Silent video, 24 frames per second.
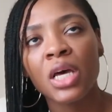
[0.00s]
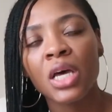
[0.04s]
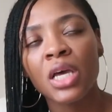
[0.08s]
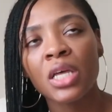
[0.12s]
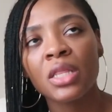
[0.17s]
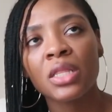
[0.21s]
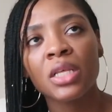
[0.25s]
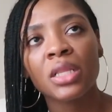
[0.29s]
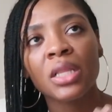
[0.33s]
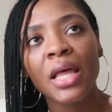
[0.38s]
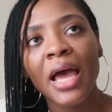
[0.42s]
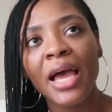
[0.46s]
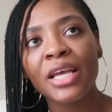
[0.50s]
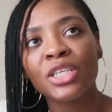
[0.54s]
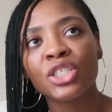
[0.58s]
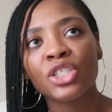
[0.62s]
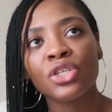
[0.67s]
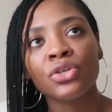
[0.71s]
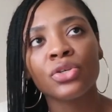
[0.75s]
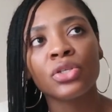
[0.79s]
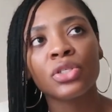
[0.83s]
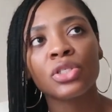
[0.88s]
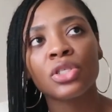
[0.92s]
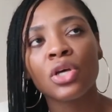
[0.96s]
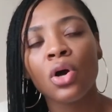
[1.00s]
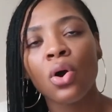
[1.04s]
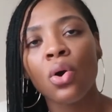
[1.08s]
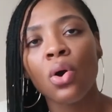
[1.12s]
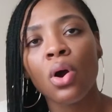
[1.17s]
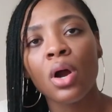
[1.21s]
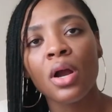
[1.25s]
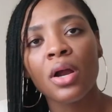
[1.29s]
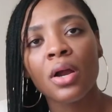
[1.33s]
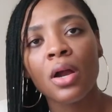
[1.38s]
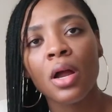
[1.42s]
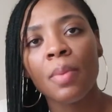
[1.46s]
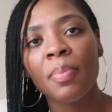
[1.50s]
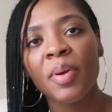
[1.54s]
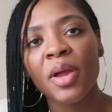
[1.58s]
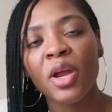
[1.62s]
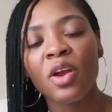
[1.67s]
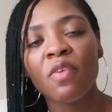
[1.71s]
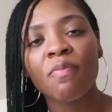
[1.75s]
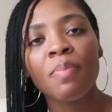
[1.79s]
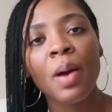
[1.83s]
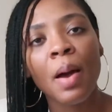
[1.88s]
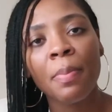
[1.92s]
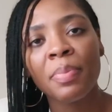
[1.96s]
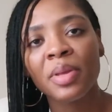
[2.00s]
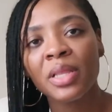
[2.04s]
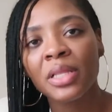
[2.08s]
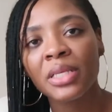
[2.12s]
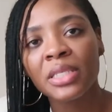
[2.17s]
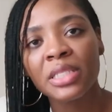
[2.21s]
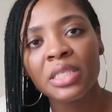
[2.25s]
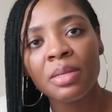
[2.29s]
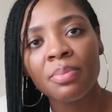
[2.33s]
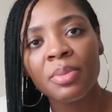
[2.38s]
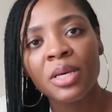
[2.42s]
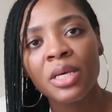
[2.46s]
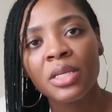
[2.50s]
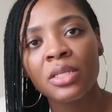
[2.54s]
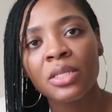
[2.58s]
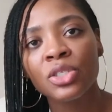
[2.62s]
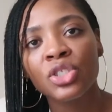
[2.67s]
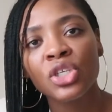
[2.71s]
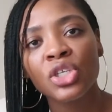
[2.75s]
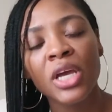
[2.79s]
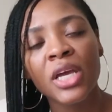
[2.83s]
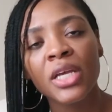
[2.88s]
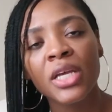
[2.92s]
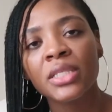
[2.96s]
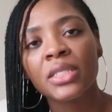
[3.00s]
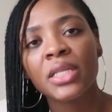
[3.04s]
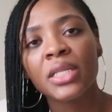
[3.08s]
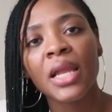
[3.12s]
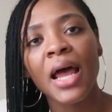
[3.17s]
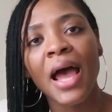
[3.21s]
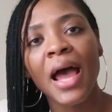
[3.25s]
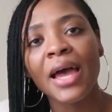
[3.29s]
in the last year or so are a pair of Poppy Lissiman shades that